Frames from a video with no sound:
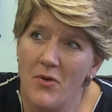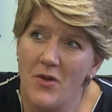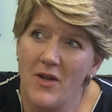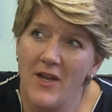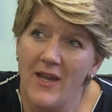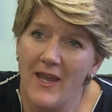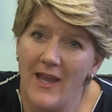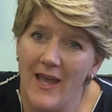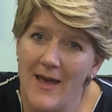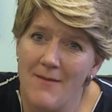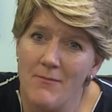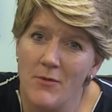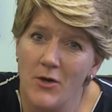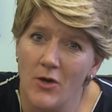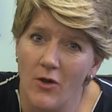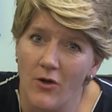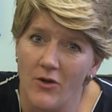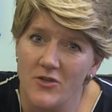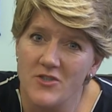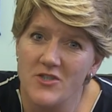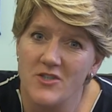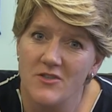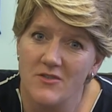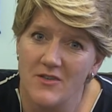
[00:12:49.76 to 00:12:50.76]

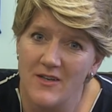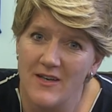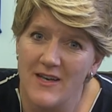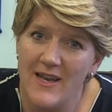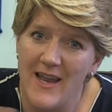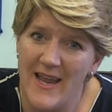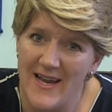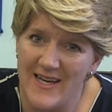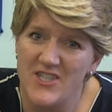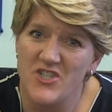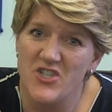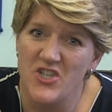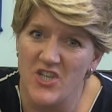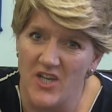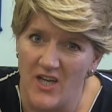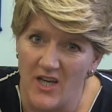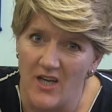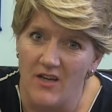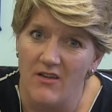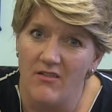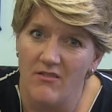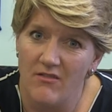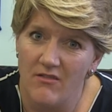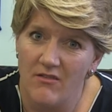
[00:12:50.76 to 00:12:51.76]
Camelot next
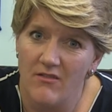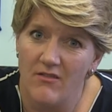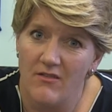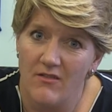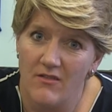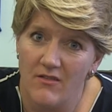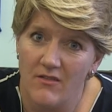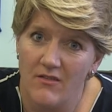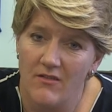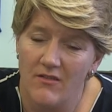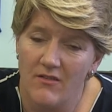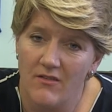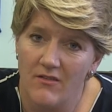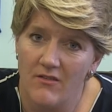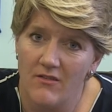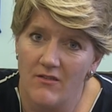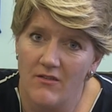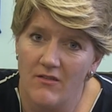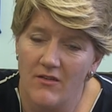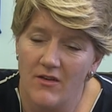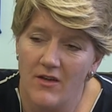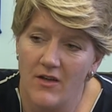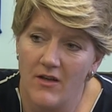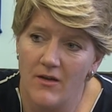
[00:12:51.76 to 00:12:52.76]
year.
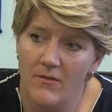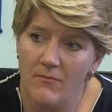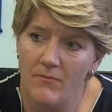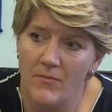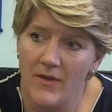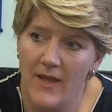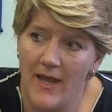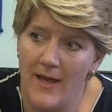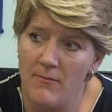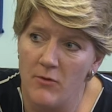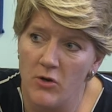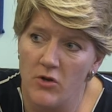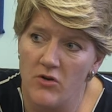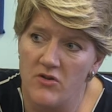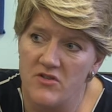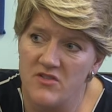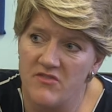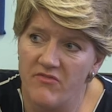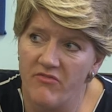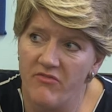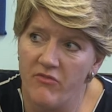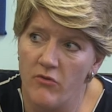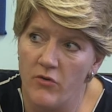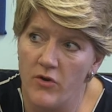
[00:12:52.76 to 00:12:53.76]
Camelot
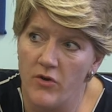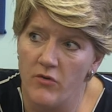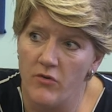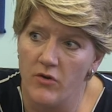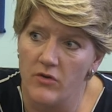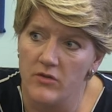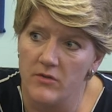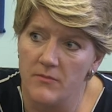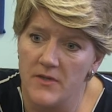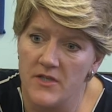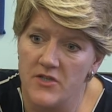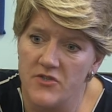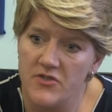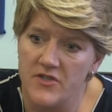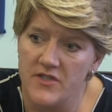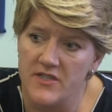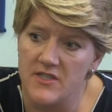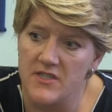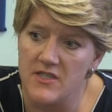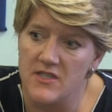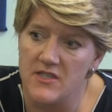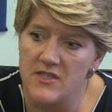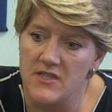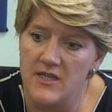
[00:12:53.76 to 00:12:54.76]
as a 4-year-old, I'll be
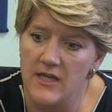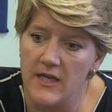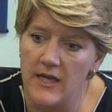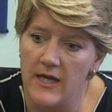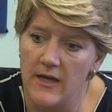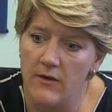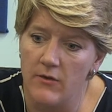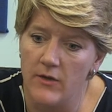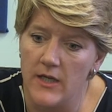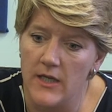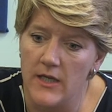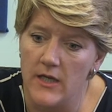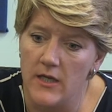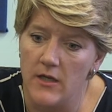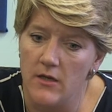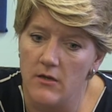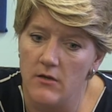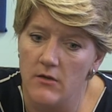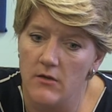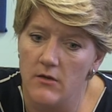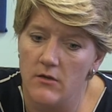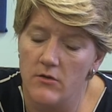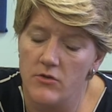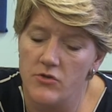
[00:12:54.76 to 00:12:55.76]
interested to see how he
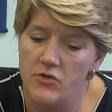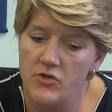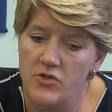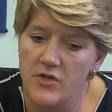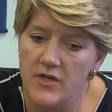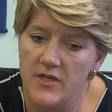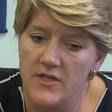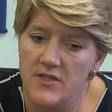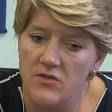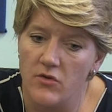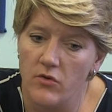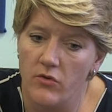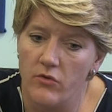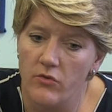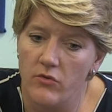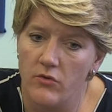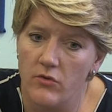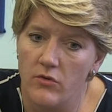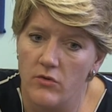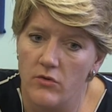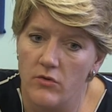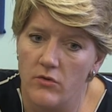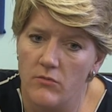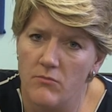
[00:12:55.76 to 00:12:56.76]
trains on.
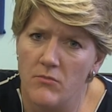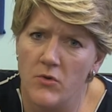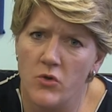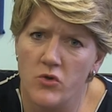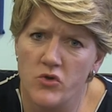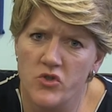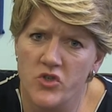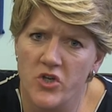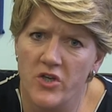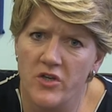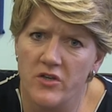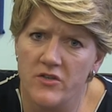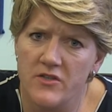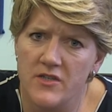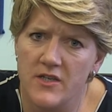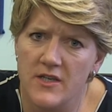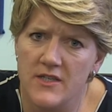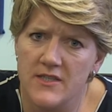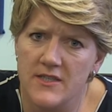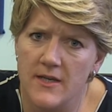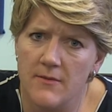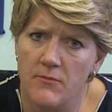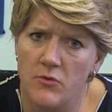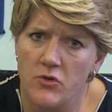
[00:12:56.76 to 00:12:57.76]
Monger, did
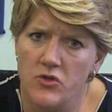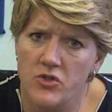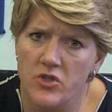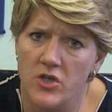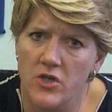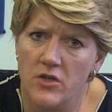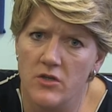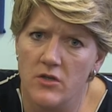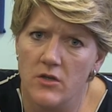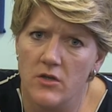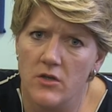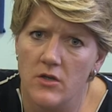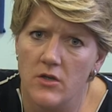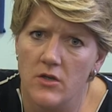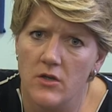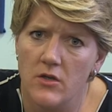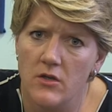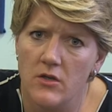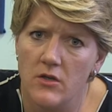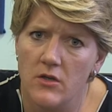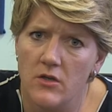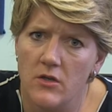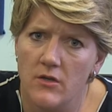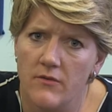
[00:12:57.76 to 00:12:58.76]
I say Monger?
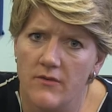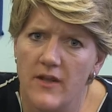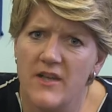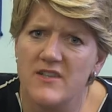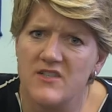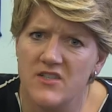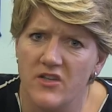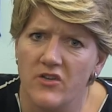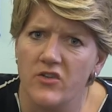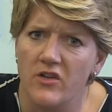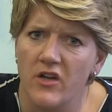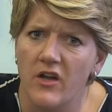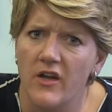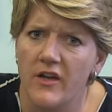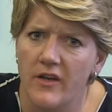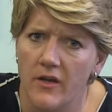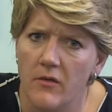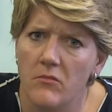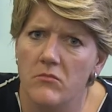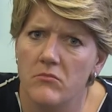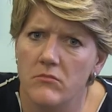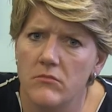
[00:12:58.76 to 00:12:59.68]
That's a good lineup.